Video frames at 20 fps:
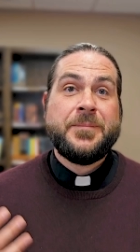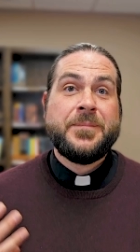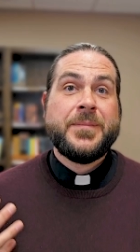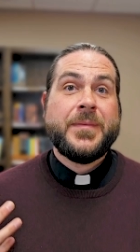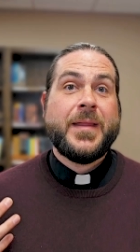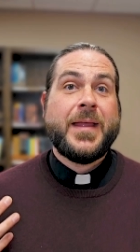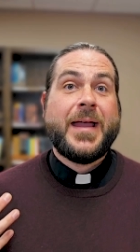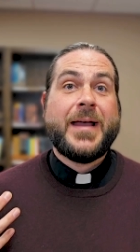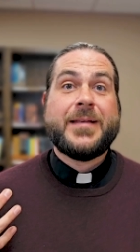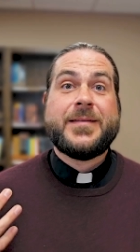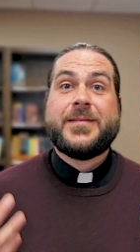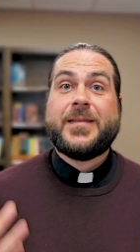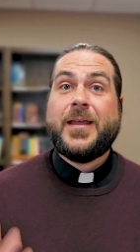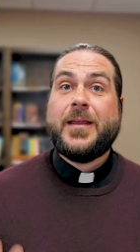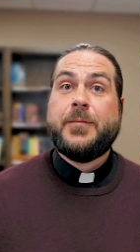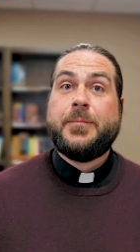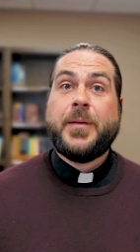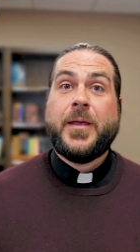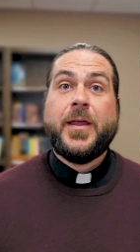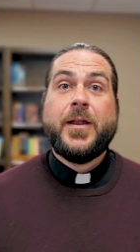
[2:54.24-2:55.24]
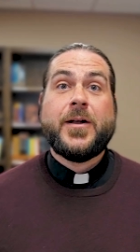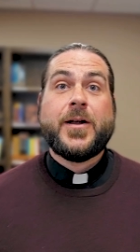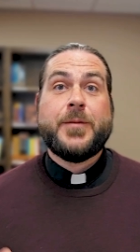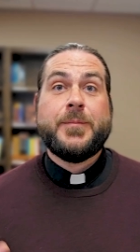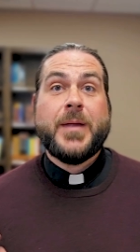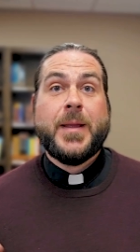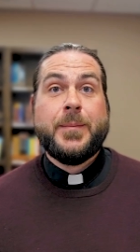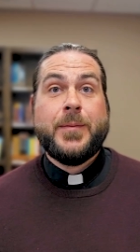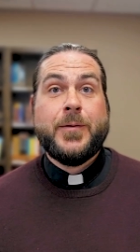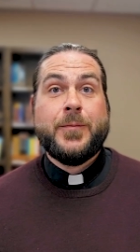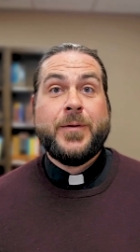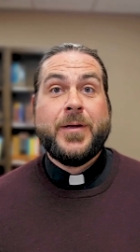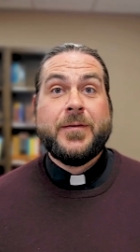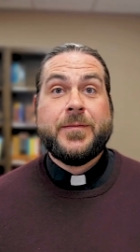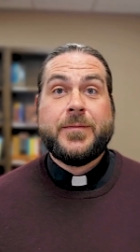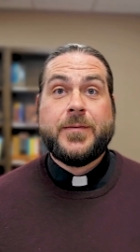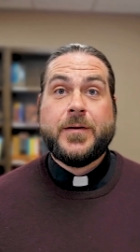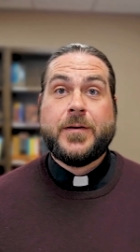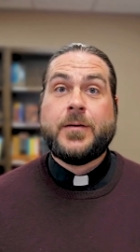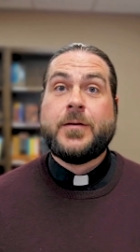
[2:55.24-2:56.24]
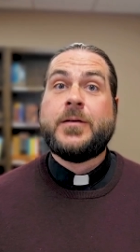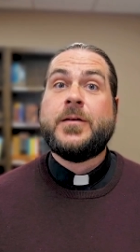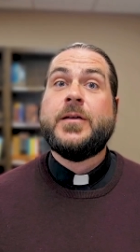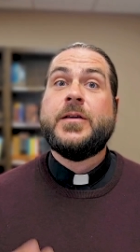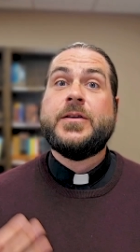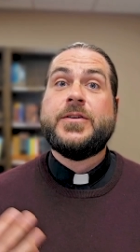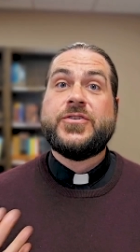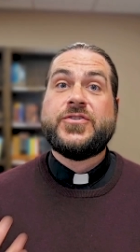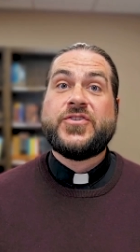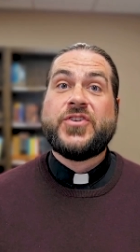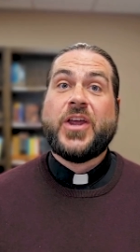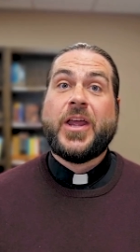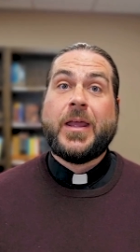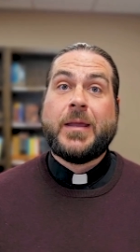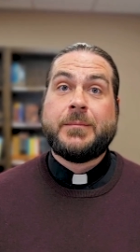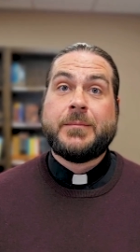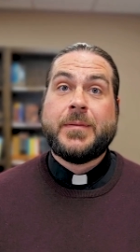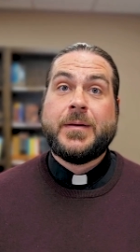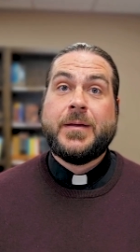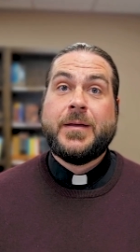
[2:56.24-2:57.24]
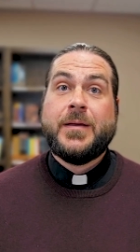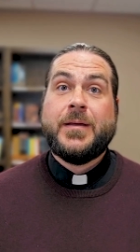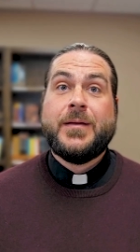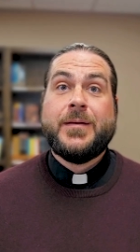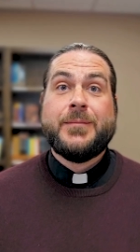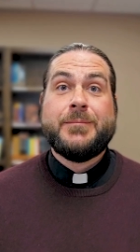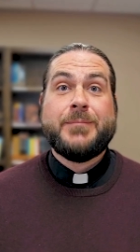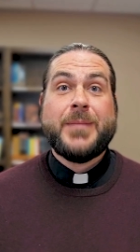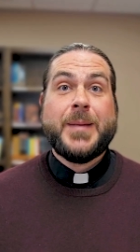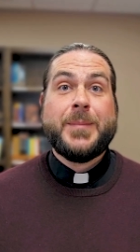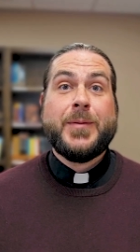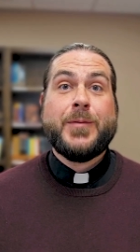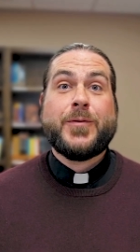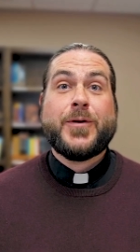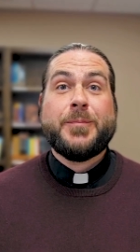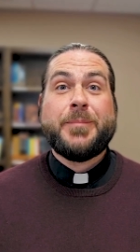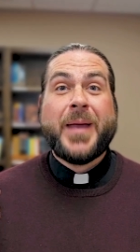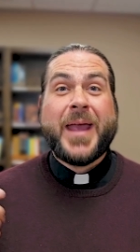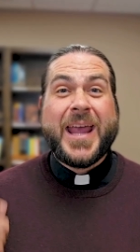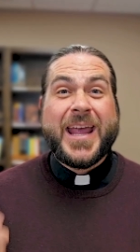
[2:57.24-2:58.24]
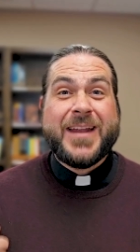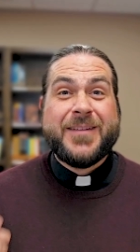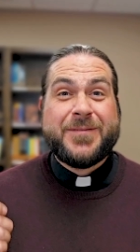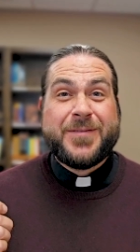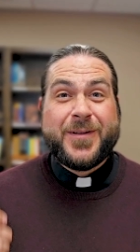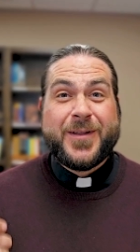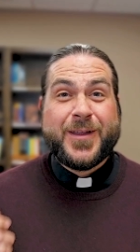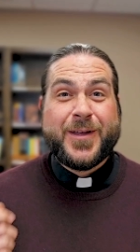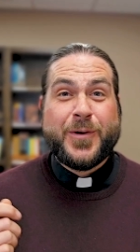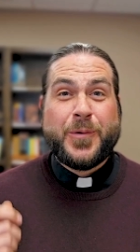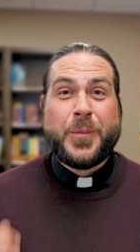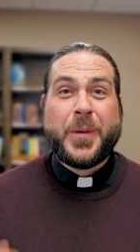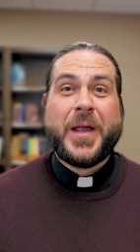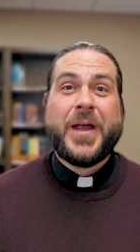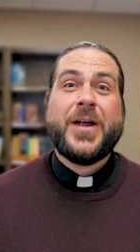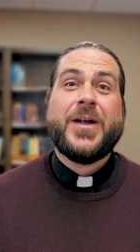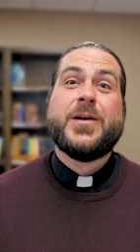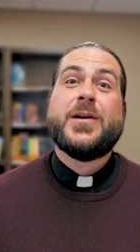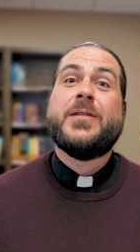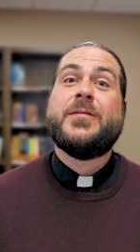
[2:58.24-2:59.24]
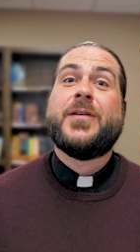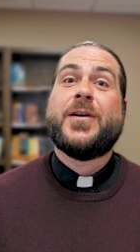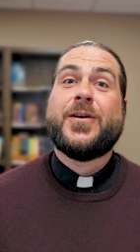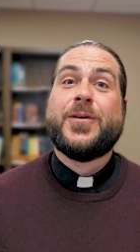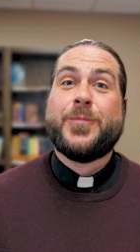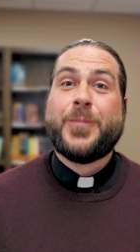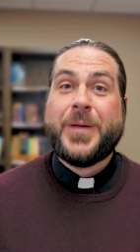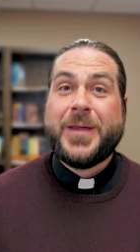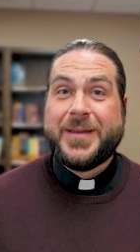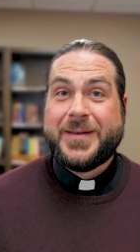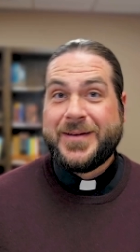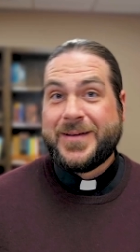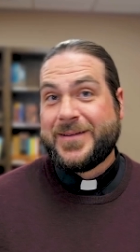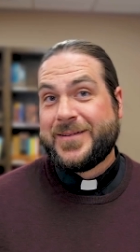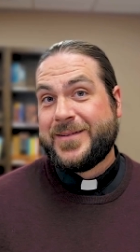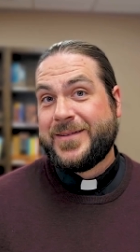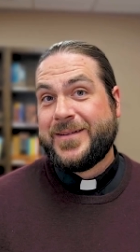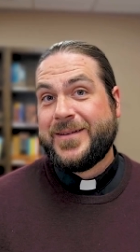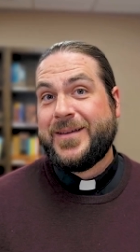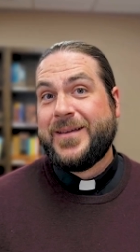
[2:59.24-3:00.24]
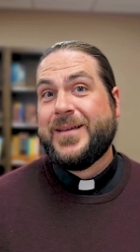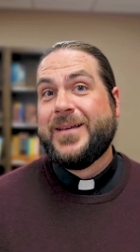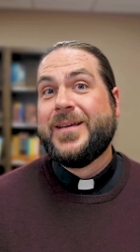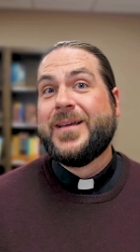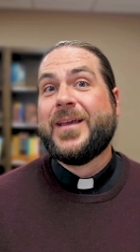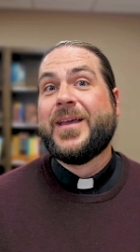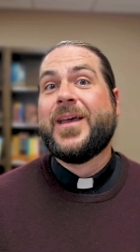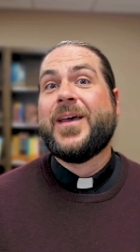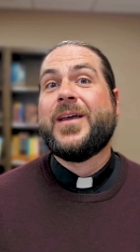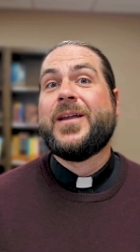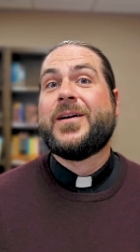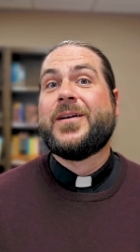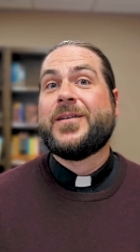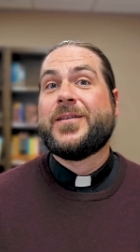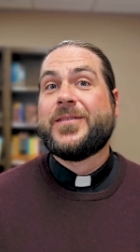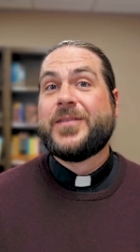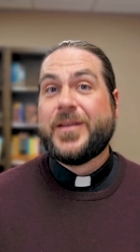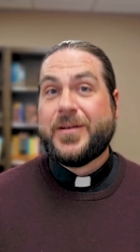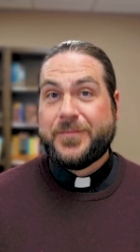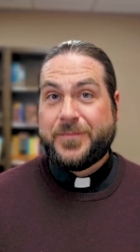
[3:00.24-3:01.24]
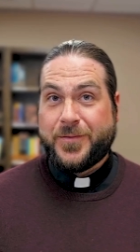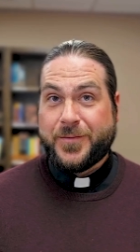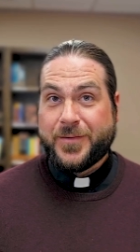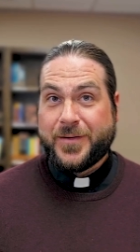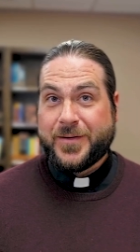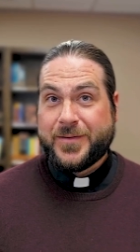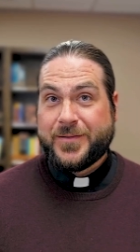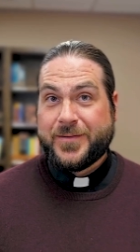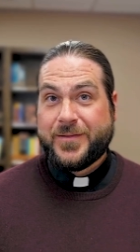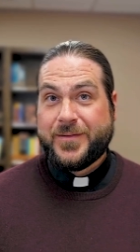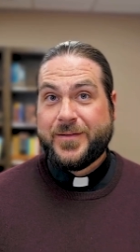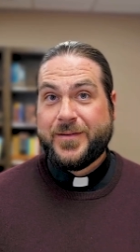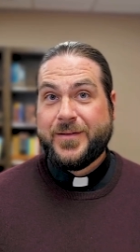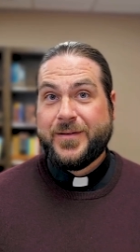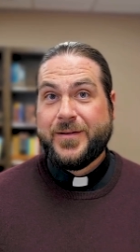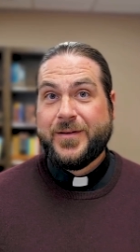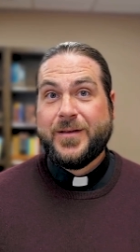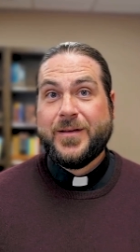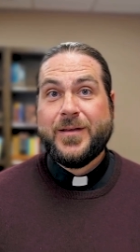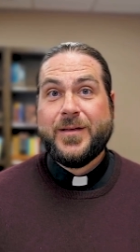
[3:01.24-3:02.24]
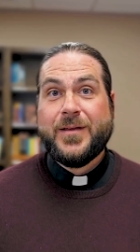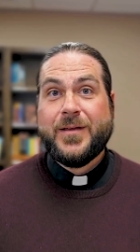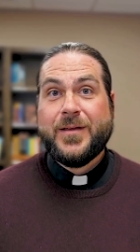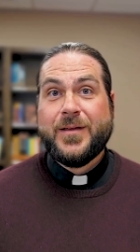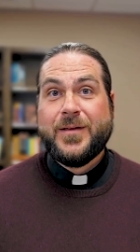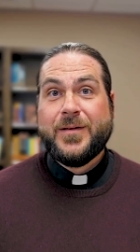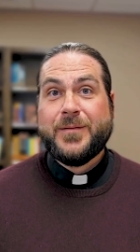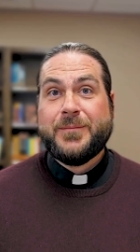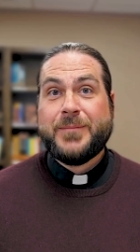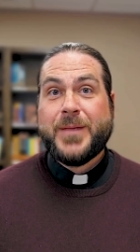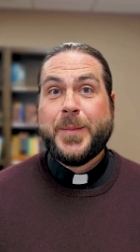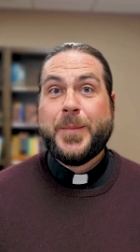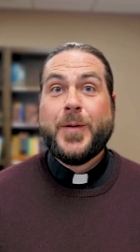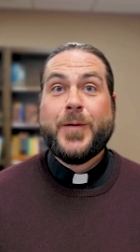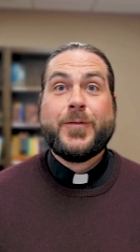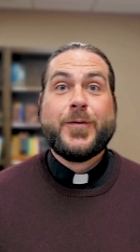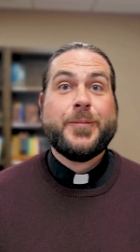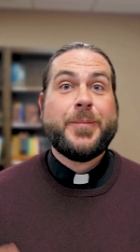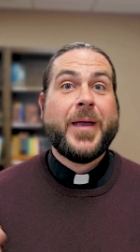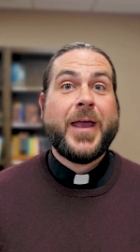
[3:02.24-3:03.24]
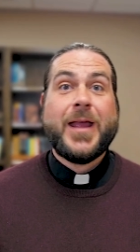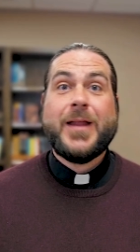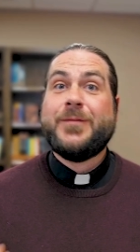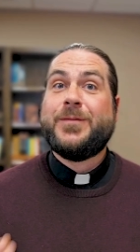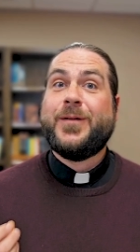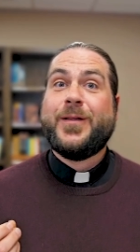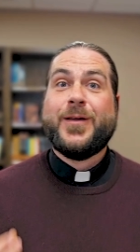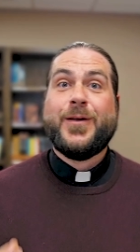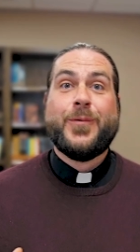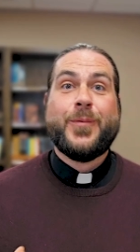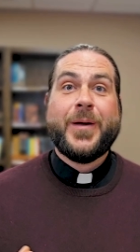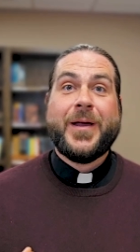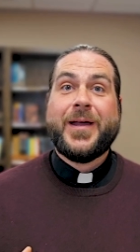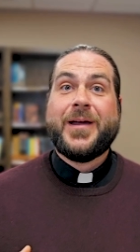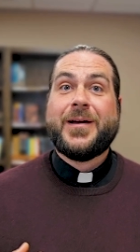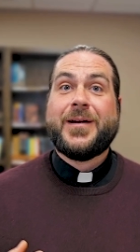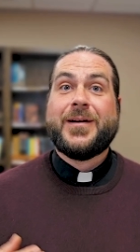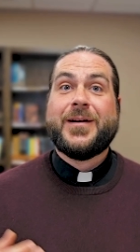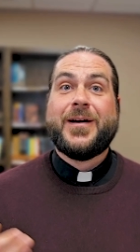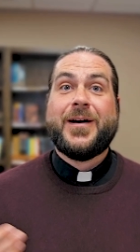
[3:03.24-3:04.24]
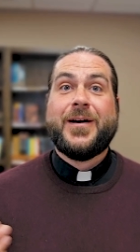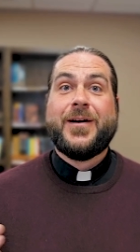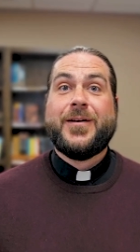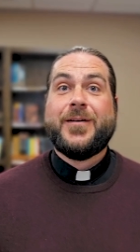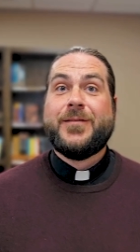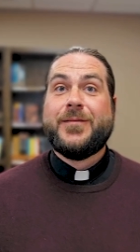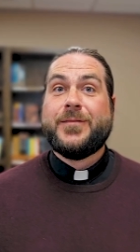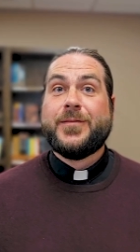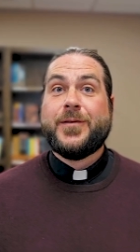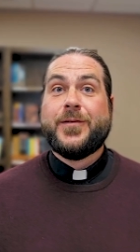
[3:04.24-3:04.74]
as St. Peter. Maybe we feel shame. Maybe we're painfully aware of our weakness and our sinfulness. Maybe we're painfully aware of those